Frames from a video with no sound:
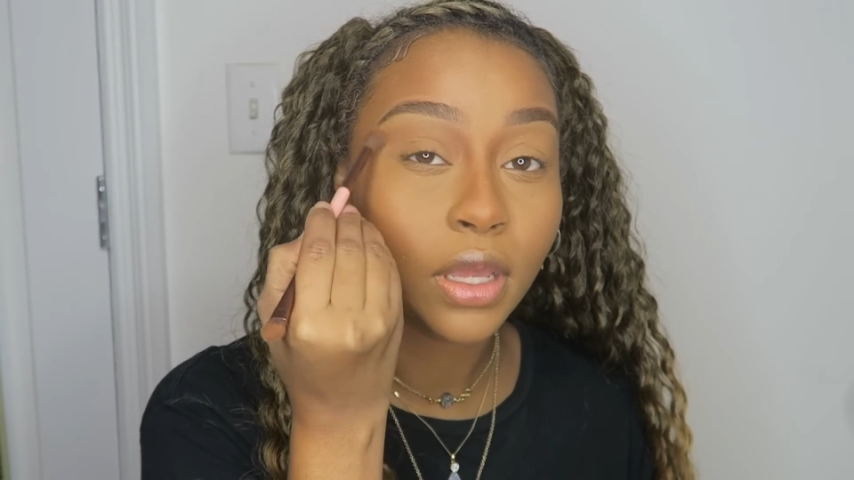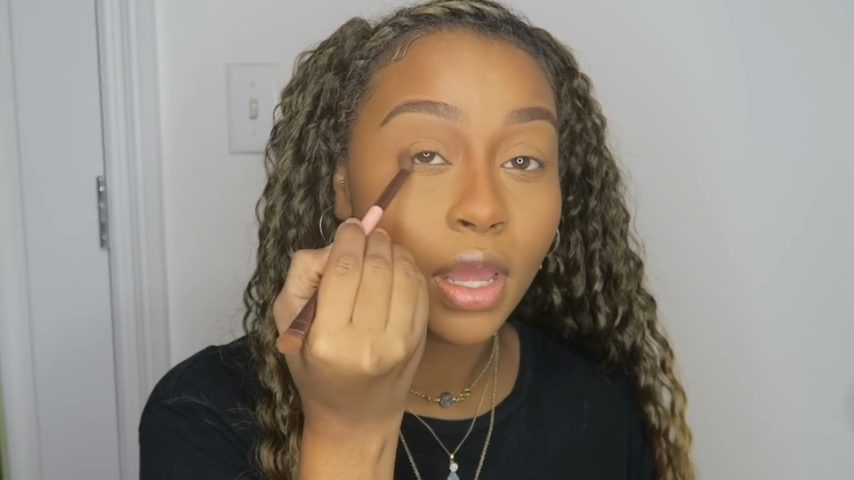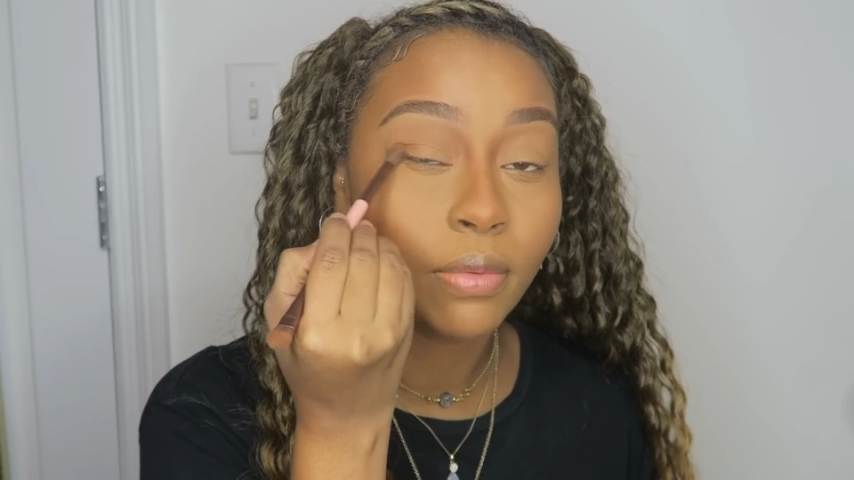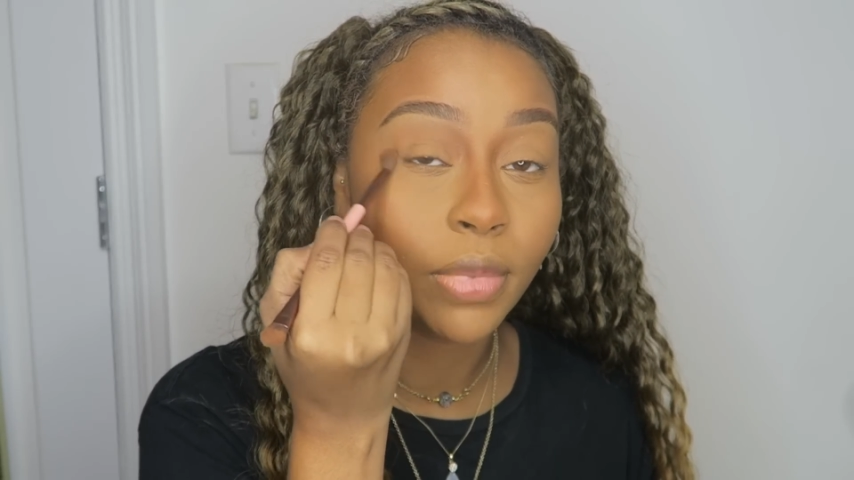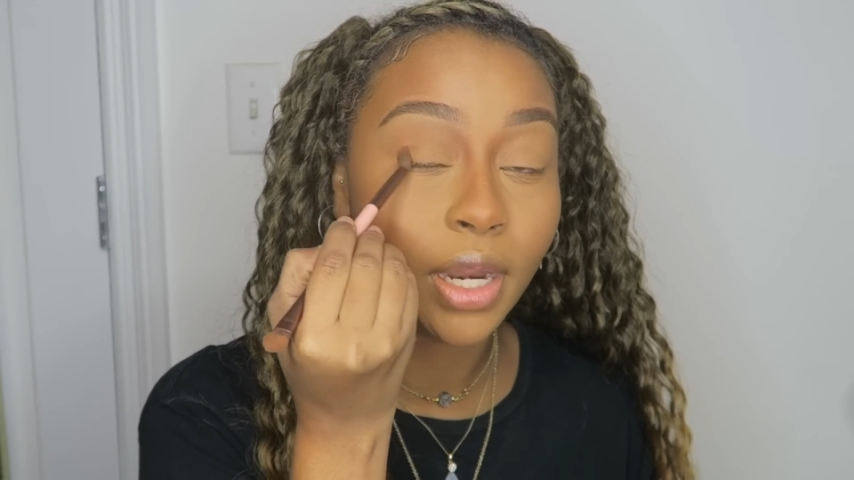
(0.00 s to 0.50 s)

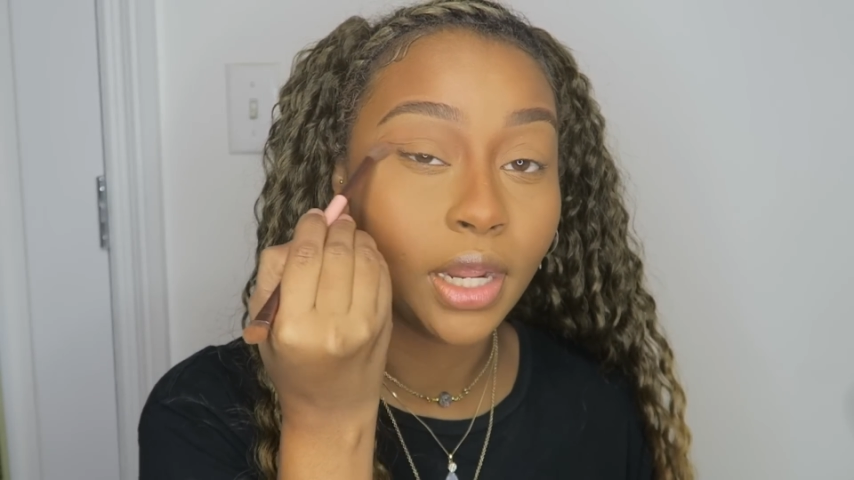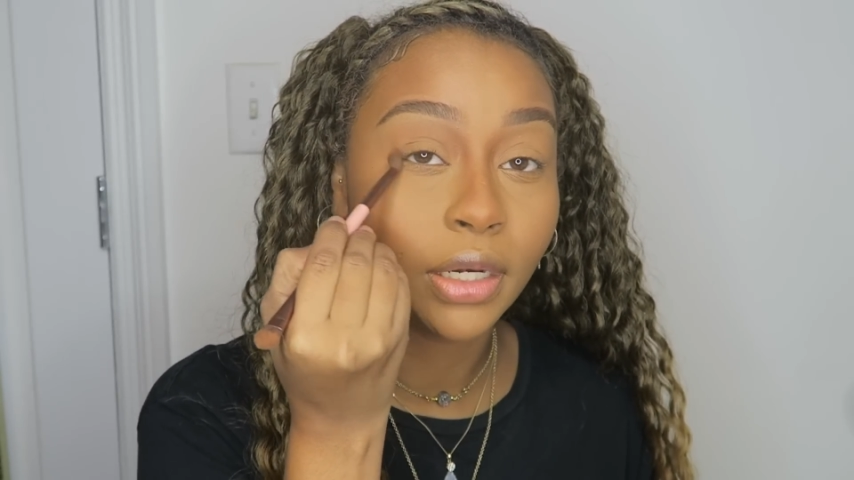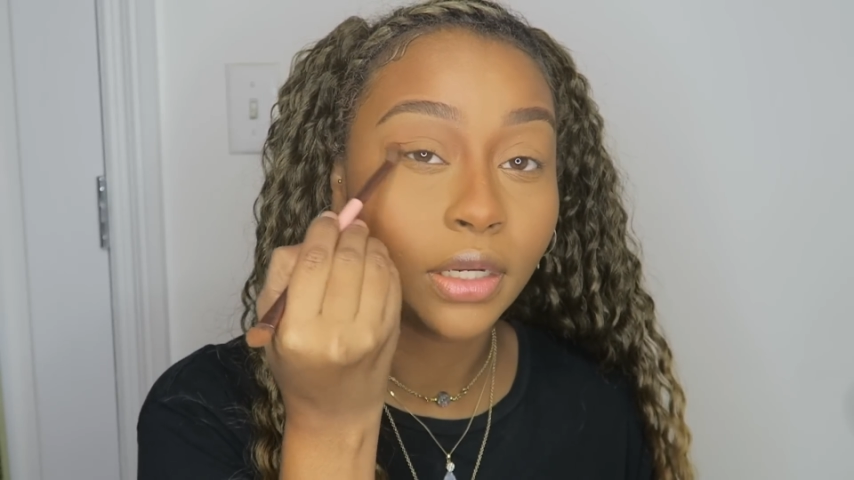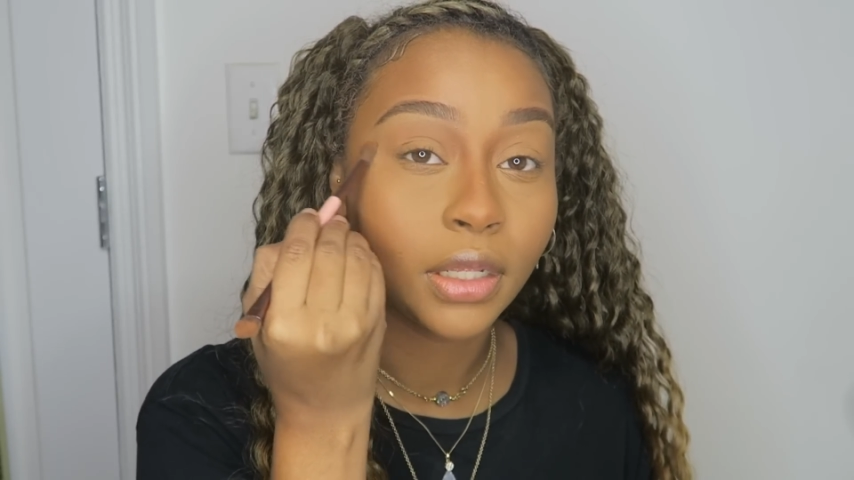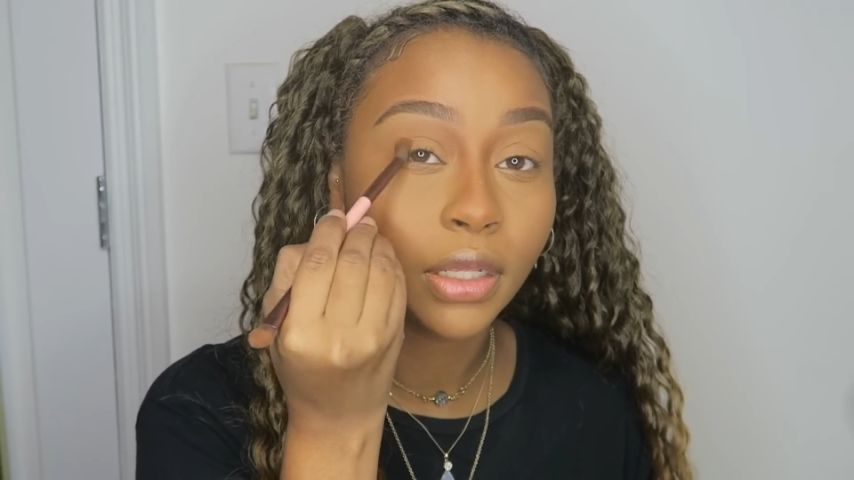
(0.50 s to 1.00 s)
and
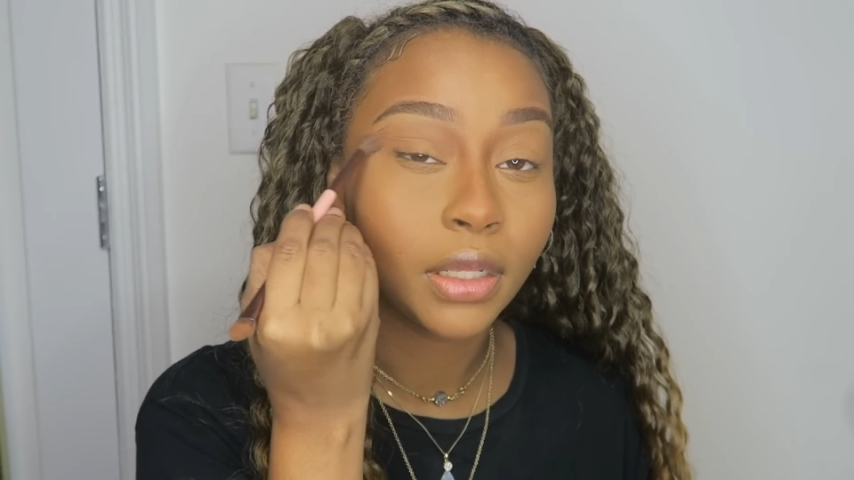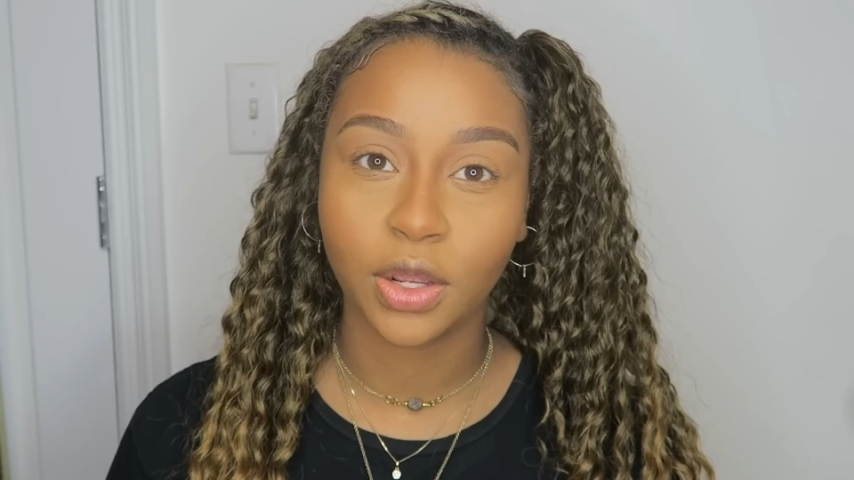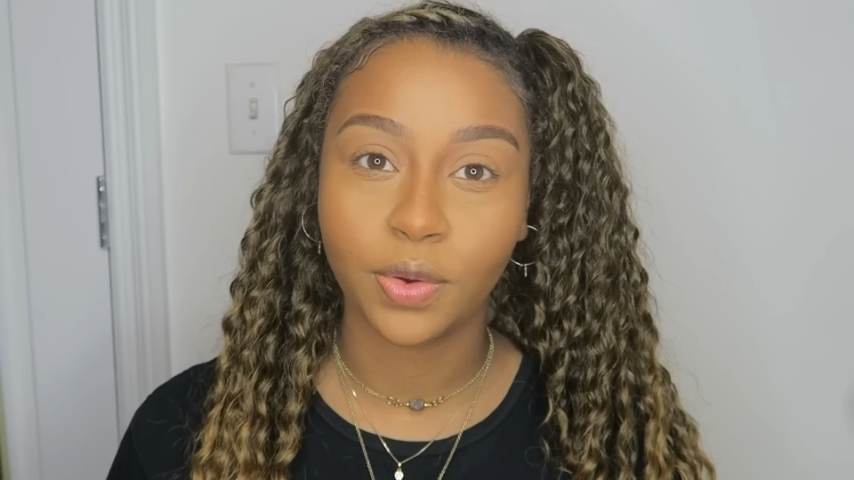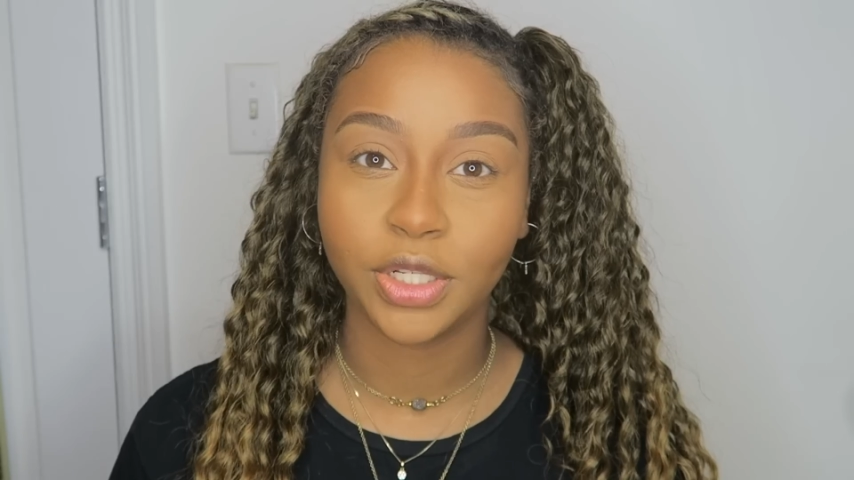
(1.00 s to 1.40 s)
blend. I'm gonna go